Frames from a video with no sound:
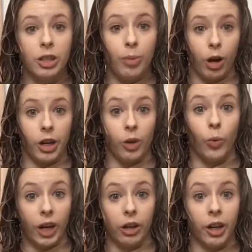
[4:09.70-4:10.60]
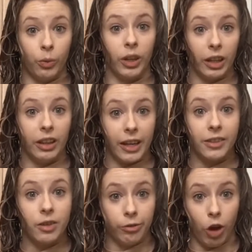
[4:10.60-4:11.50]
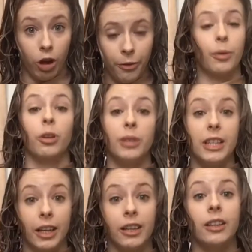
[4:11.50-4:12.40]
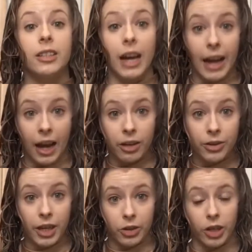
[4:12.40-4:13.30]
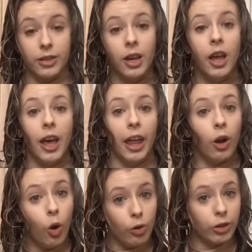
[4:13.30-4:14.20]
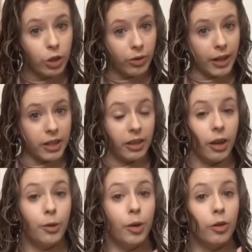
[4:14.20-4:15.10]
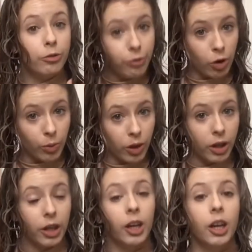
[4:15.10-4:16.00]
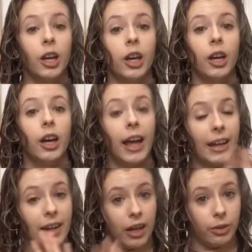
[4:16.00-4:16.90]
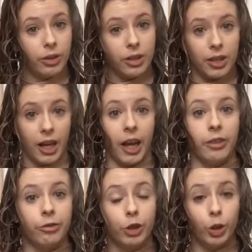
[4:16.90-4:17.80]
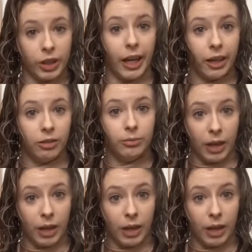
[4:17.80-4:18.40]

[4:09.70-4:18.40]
parted where it really likes to fall. I'm gonna be taking diagonal sections and over directing them forward and out to kind of create my